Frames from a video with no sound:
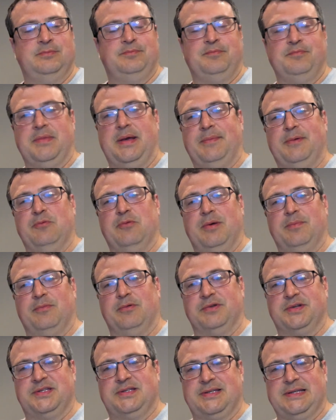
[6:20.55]
maybe one
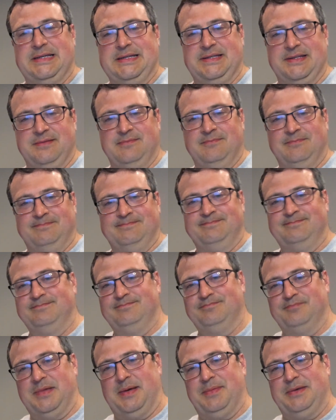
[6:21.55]
more season,
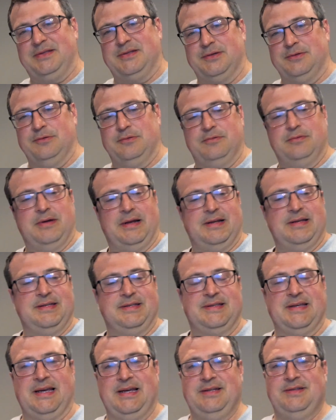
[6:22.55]
maybe 2 at
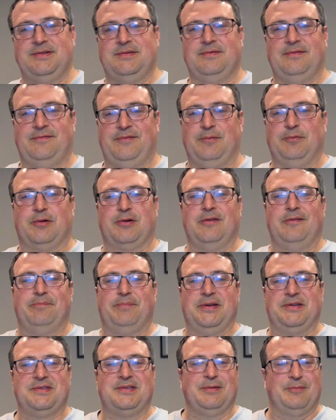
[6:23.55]
his age. He could have
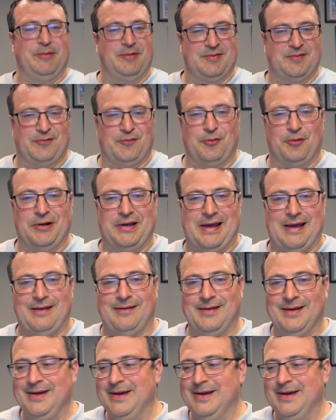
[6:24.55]
pitched till he was 48.